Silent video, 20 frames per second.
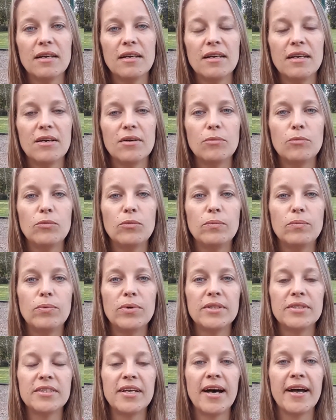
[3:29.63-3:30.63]
it
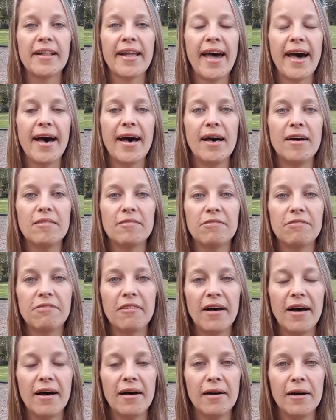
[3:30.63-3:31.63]
will not have
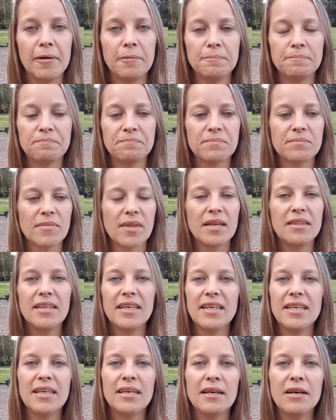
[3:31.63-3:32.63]

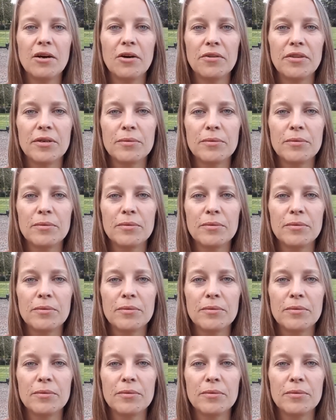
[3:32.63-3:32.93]
the ego.